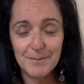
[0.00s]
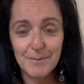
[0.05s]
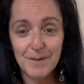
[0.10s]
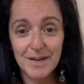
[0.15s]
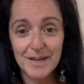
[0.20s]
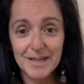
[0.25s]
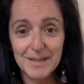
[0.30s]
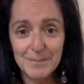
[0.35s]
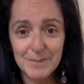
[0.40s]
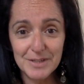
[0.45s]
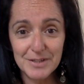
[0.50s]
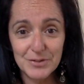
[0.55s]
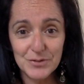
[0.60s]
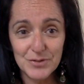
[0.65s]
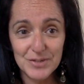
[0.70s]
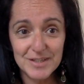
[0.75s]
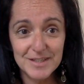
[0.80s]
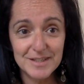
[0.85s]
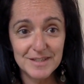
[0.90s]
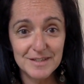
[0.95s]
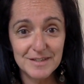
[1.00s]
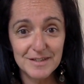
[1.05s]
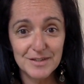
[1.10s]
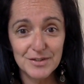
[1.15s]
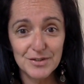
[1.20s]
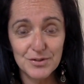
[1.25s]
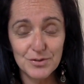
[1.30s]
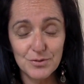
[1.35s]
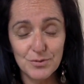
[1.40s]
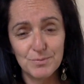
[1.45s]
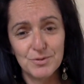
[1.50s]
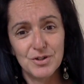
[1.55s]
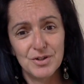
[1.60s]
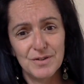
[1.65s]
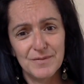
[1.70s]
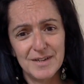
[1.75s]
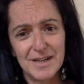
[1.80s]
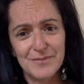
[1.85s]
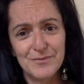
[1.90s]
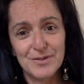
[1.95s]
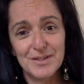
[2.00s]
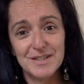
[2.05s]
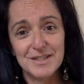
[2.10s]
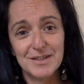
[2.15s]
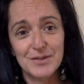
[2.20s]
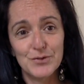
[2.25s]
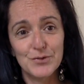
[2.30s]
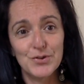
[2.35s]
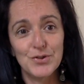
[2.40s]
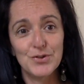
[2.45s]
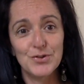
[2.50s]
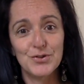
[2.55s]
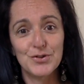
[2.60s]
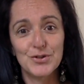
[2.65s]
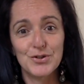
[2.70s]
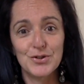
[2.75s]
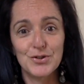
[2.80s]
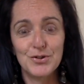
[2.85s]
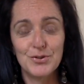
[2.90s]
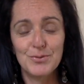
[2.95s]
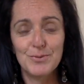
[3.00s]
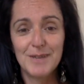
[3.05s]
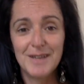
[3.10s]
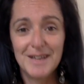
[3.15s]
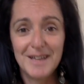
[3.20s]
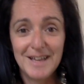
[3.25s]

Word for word: My email address is in the description of every single YouTube,